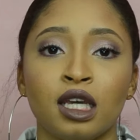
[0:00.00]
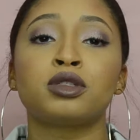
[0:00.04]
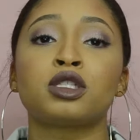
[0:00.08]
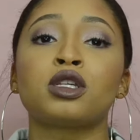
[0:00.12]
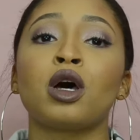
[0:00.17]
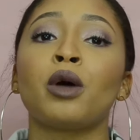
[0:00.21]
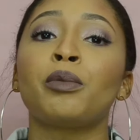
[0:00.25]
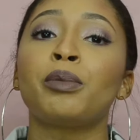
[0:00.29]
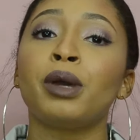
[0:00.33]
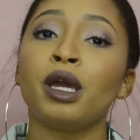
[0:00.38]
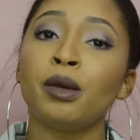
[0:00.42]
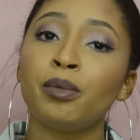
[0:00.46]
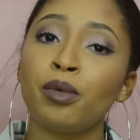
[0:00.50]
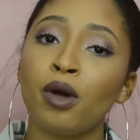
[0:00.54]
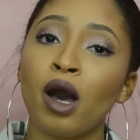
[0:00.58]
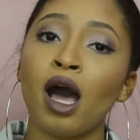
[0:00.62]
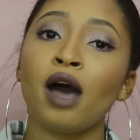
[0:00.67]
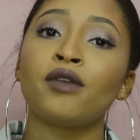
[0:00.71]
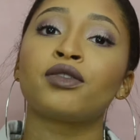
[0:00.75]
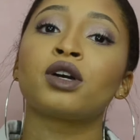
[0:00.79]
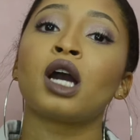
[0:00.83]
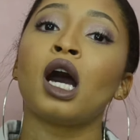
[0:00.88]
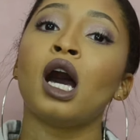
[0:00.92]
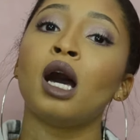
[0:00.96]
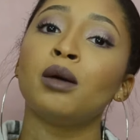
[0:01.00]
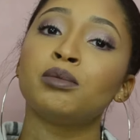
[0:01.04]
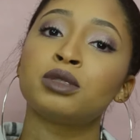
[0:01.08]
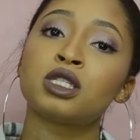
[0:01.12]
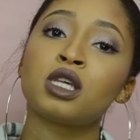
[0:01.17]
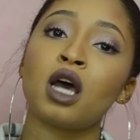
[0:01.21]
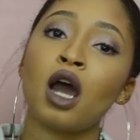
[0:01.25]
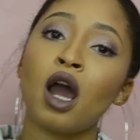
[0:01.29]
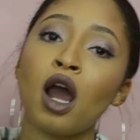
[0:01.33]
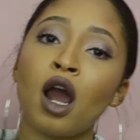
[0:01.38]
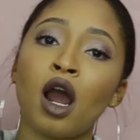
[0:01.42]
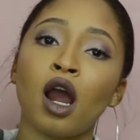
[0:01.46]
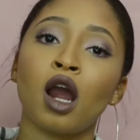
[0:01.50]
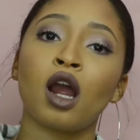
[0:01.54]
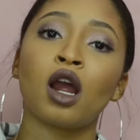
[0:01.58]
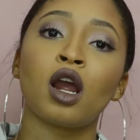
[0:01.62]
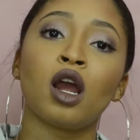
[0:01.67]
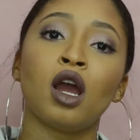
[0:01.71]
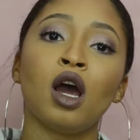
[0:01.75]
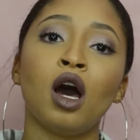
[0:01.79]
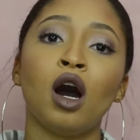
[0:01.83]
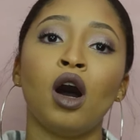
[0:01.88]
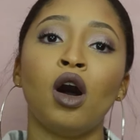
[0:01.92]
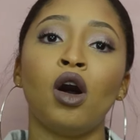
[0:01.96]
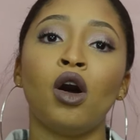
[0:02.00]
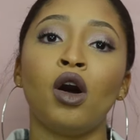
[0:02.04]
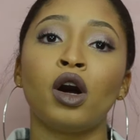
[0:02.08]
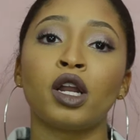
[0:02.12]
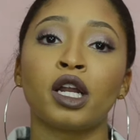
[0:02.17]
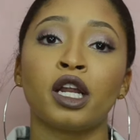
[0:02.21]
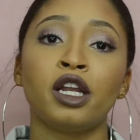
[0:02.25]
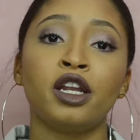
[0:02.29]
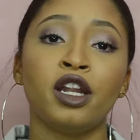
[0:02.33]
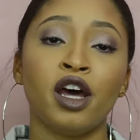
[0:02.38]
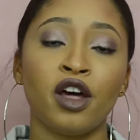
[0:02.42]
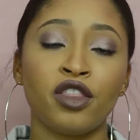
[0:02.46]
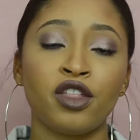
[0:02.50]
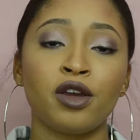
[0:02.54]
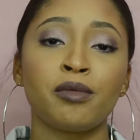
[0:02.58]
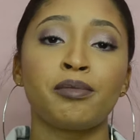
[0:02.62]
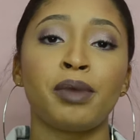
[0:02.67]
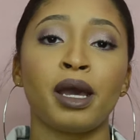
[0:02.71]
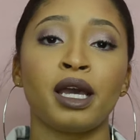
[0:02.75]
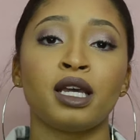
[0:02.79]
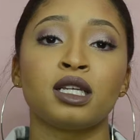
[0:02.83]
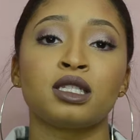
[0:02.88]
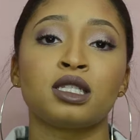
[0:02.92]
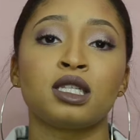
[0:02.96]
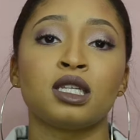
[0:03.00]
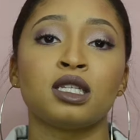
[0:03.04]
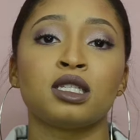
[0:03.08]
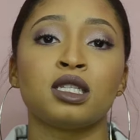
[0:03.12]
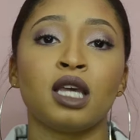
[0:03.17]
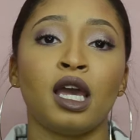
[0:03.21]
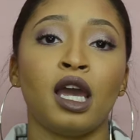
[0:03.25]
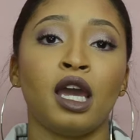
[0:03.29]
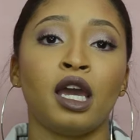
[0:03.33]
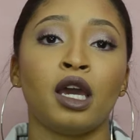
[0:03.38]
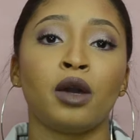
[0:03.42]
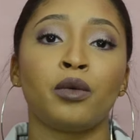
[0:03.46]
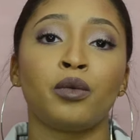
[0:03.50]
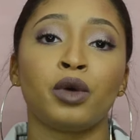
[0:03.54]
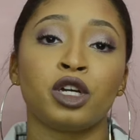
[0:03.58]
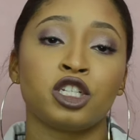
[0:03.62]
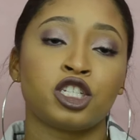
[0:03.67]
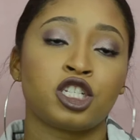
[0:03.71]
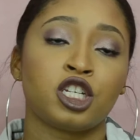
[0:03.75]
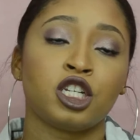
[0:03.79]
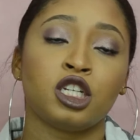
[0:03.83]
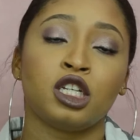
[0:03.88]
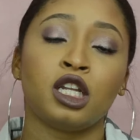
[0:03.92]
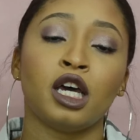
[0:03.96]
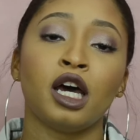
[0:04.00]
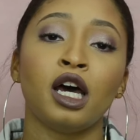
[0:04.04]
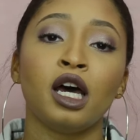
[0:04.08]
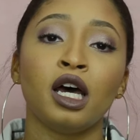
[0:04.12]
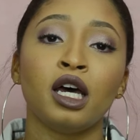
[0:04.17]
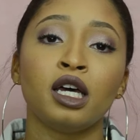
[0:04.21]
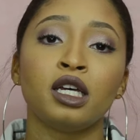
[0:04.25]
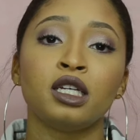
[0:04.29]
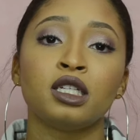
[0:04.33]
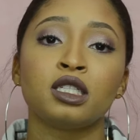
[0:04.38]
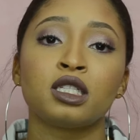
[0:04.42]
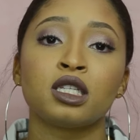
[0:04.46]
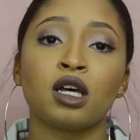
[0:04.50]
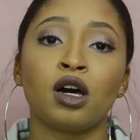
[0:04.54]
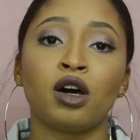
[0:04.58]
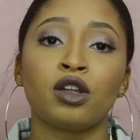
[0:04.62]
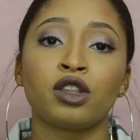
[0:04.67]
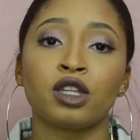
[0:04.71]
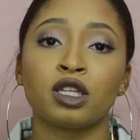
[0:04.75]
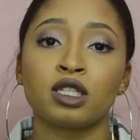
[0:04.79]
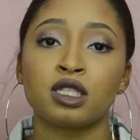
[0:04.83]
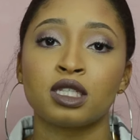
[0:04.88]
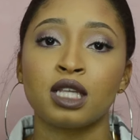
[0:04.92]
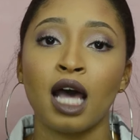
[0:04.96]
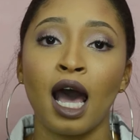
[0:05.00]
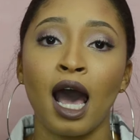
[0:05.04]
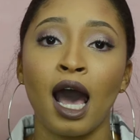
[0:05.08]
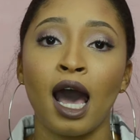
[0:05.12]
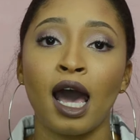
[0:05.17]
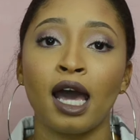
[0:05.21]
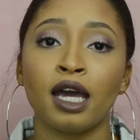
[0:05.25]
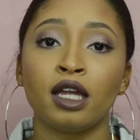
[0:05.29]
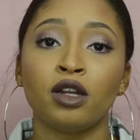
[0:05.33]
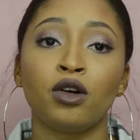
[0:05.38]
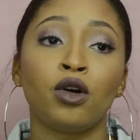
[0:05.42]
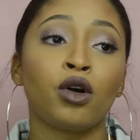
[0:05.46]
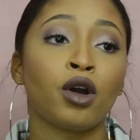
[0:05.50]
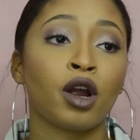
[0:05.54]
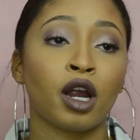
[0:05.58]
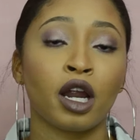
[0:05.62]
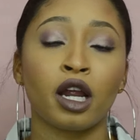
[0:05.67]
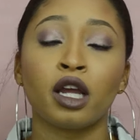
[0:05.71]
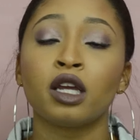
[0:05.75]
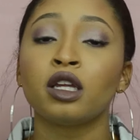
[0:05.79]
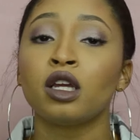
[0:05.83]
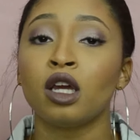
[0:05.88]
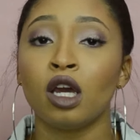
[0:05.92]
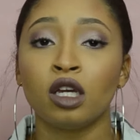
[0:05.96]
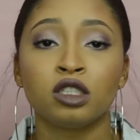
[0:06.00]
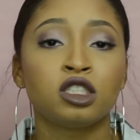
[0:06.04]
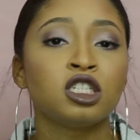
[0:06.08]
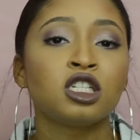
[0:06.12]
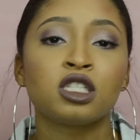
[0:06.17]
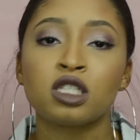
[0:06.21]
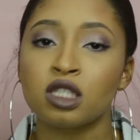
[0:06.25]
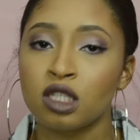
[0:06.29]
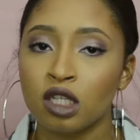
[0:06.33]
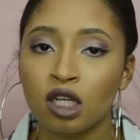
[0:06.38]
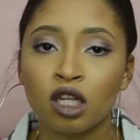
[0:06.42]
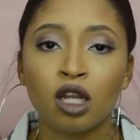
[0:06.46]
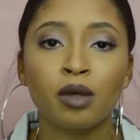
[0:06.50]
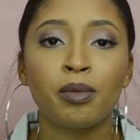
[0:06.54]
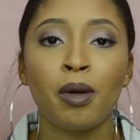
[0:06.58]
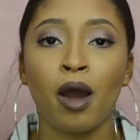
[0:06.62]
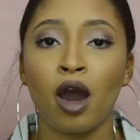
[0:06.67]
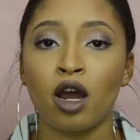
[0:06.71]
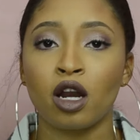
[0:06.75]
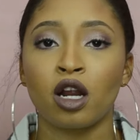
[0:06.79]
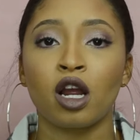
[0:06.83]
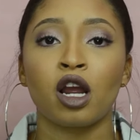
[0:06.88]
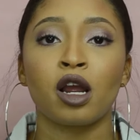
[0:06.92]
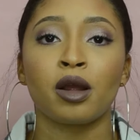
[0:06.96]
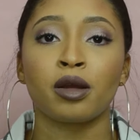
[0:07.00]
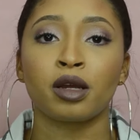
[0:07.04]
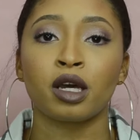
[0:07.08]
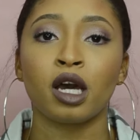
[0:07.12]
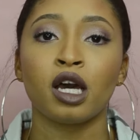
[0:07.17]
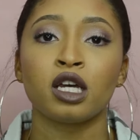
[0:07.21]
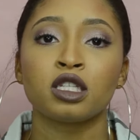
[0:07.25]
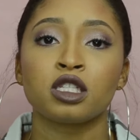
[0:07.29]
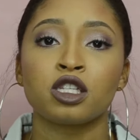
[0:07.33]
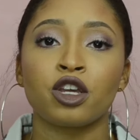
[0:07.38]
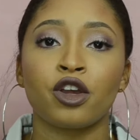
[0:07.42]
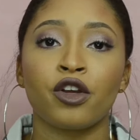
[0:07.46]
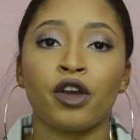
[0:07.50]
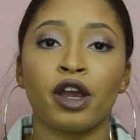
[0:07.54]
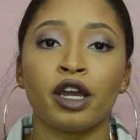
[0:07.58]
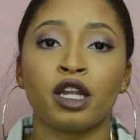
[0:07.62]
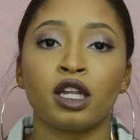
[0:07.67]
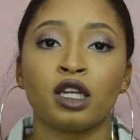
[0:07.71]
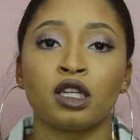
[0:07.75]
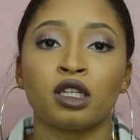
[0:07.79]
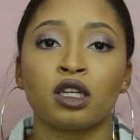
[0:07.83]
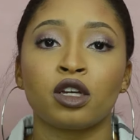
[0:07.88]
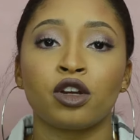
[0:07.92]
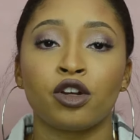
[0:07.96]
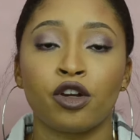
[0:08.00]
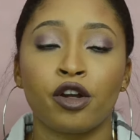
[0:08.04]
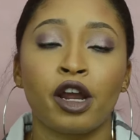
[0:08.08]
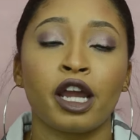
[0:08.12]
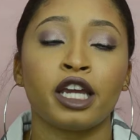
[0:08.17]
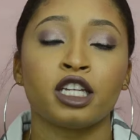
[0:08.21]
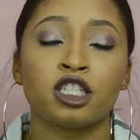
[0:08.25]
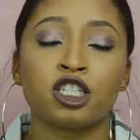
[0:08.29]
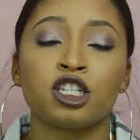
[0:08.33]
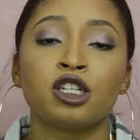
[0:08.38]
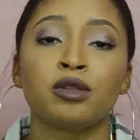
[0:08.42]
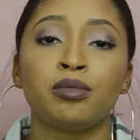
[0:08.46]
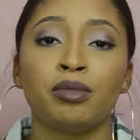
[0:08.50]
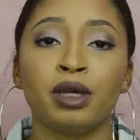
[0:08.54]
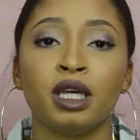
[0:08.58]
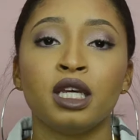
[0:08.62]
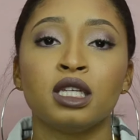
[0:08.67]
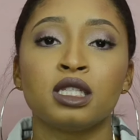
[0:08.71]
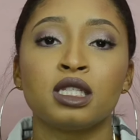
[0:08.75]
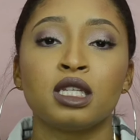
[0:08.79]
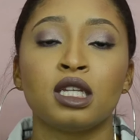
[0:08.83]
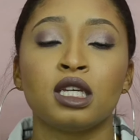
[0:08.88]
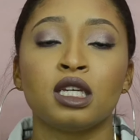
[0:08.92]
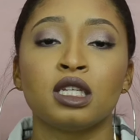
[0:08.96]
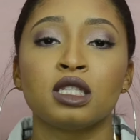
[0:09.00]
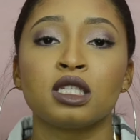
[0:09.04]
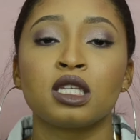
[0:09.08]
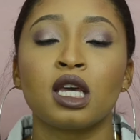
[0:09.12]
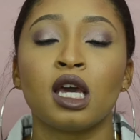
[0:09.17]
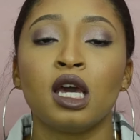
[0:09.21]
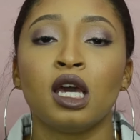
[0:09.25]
So people have come to her on another basis and what she does on the side or just still a part of her consecrated creation business